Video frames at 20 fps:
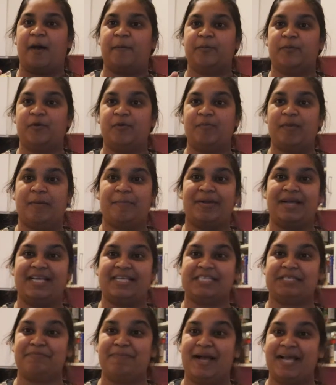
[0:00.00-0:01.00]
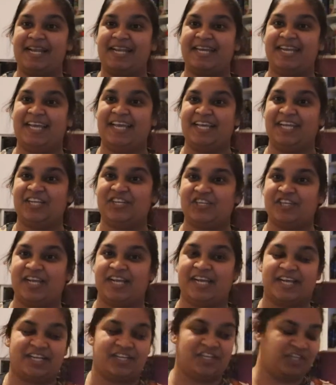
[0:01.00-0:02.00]
Remember, a smile a day, each
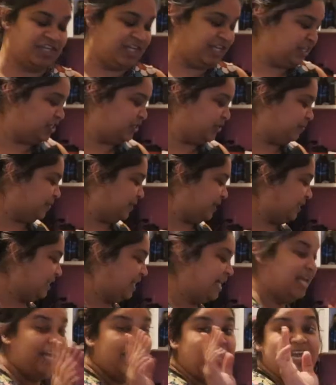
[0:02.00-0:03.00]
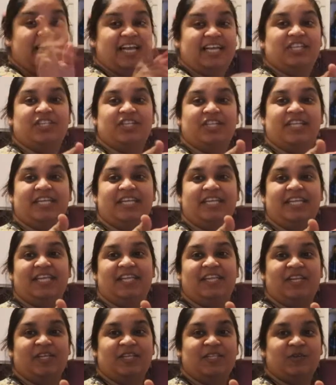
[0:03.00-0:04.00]
day can change the world. Angel
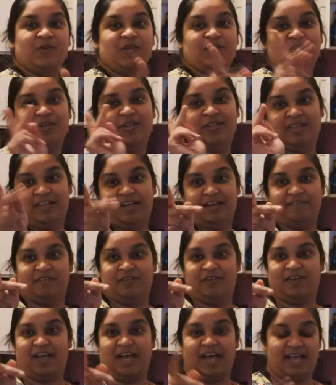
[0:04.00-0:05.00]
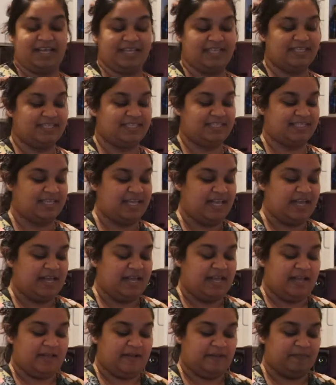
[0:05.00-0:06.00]
Canadian Talk Show, love you guys.
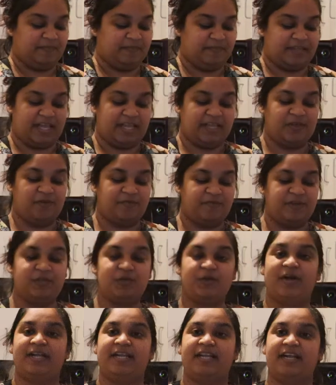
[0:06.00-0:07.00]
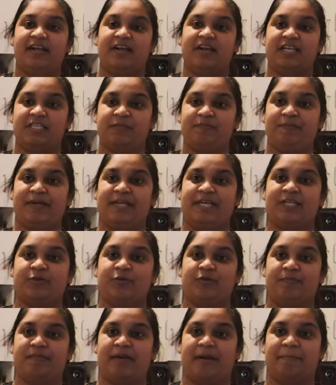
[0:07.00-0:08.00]
Thank you for joining us.
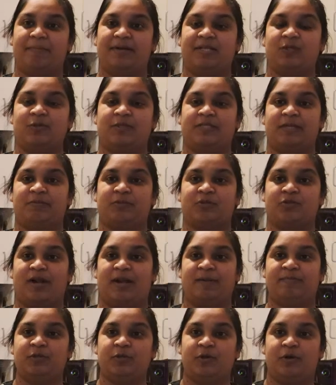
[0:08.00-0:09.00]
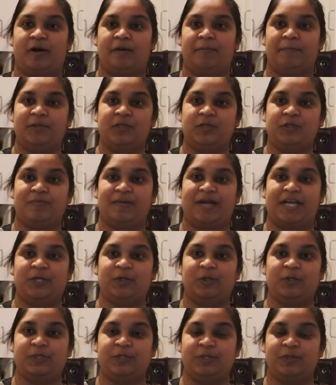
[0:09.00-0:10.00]
Please remember to subscribe to my
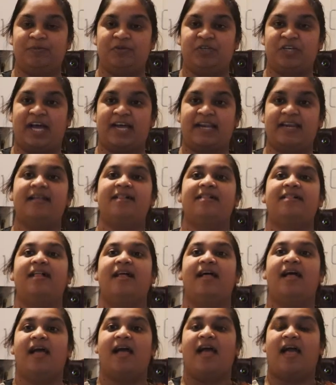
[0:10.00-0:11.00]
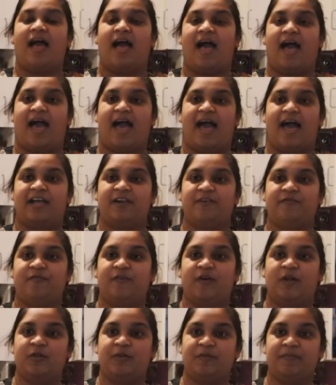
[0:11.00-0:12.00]
YouTube channel and
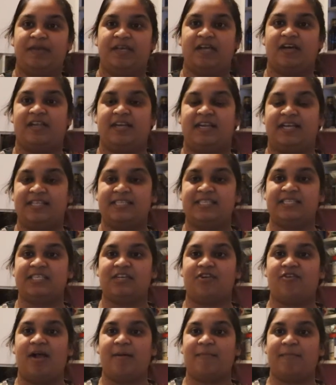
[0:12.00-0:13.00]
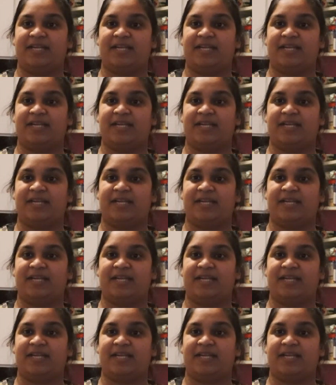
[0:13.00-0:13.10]
follow me on Instagram